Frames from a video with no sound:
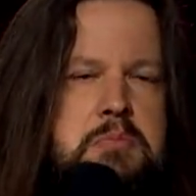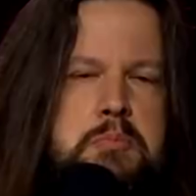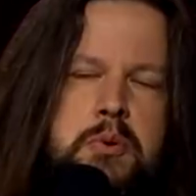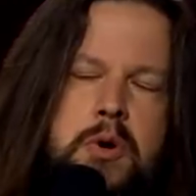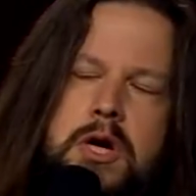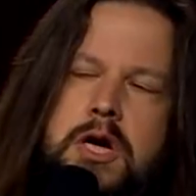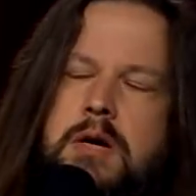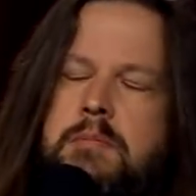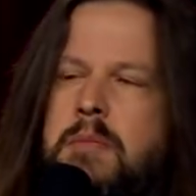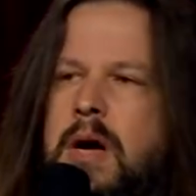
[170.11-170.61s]

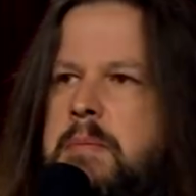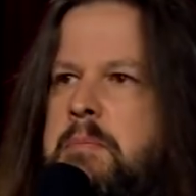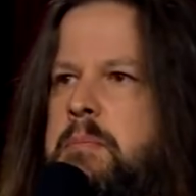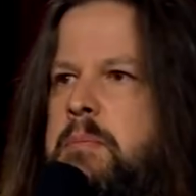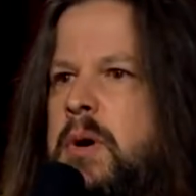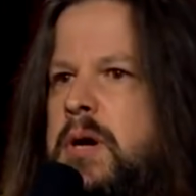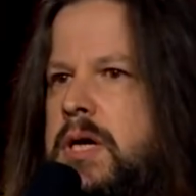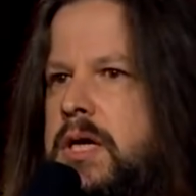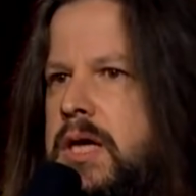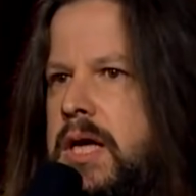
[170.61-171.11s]
Put it up my
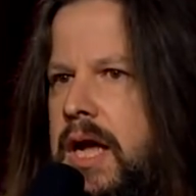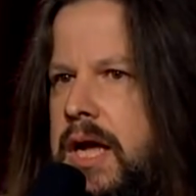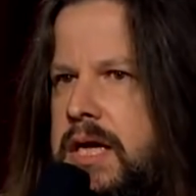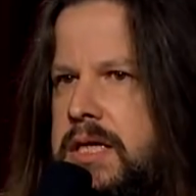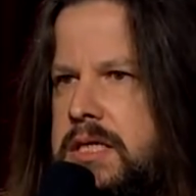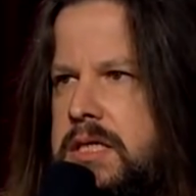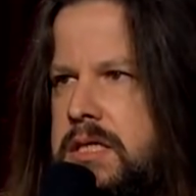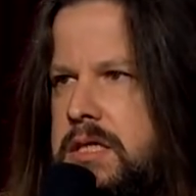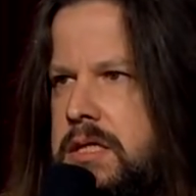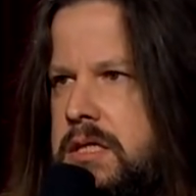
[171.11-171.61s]

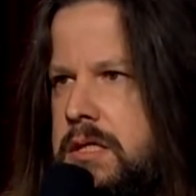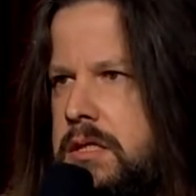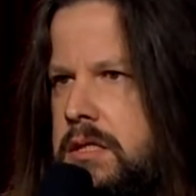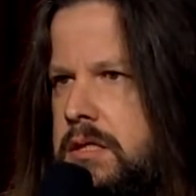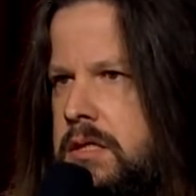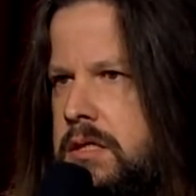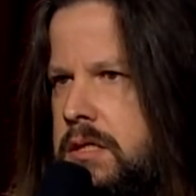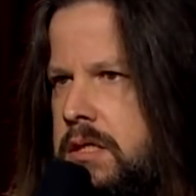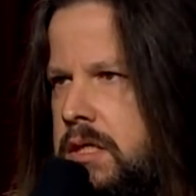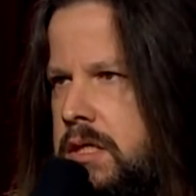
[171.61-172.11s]
bookcase.
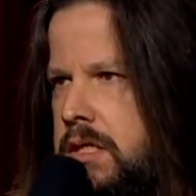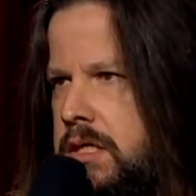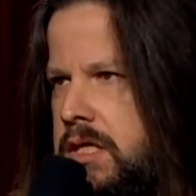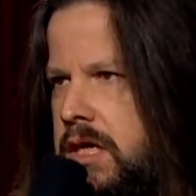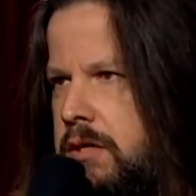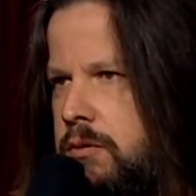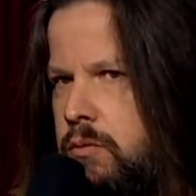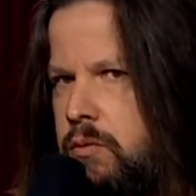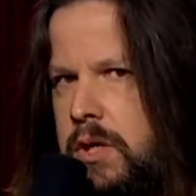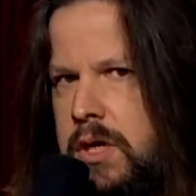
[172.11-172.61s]

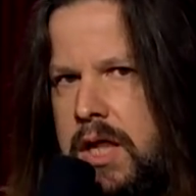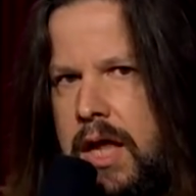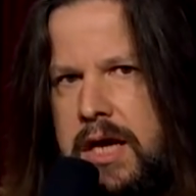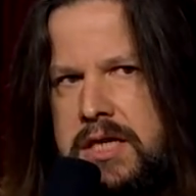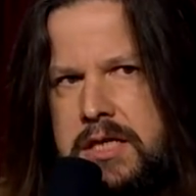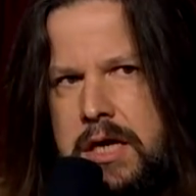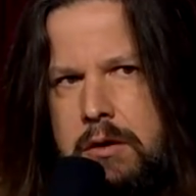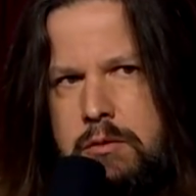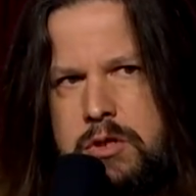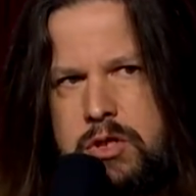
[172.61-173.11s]
Didn't
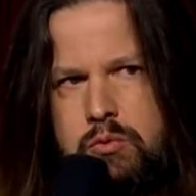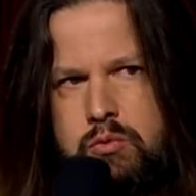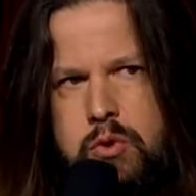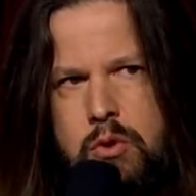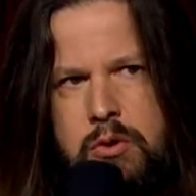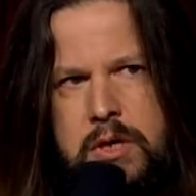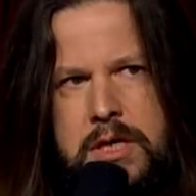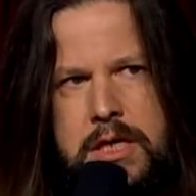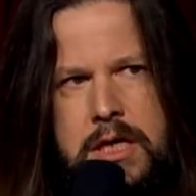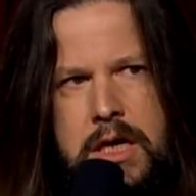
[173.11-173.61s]
realize I was
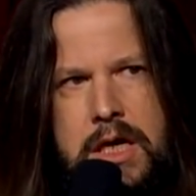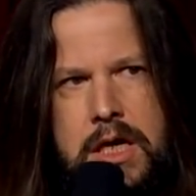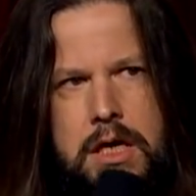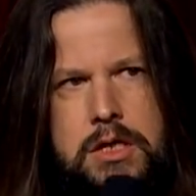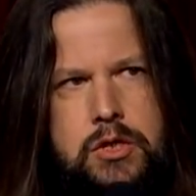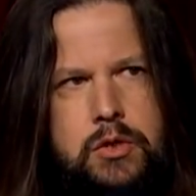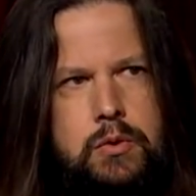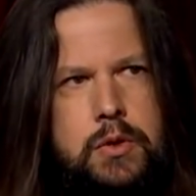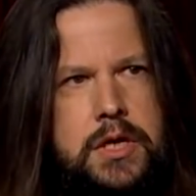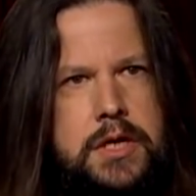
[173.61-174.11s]
ruining the
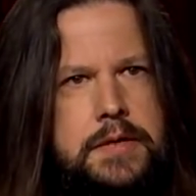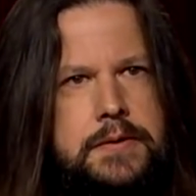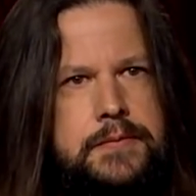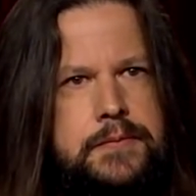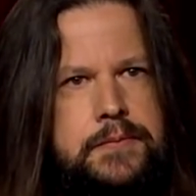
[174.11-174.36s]
country.